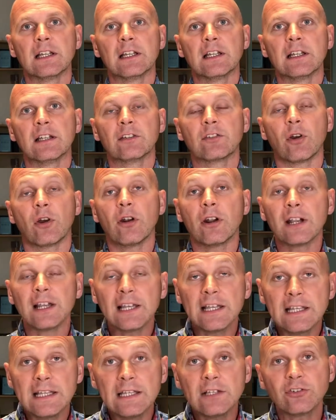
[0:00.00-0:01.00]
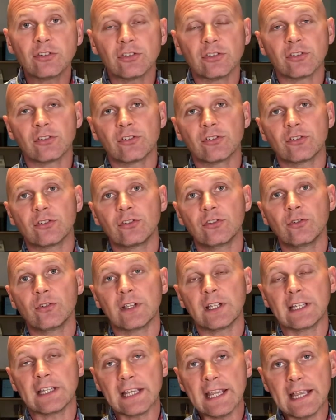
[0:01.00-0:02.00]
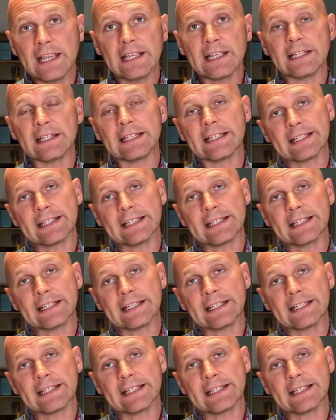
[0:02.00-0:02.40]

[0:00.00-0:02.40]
So our allegiance to the King and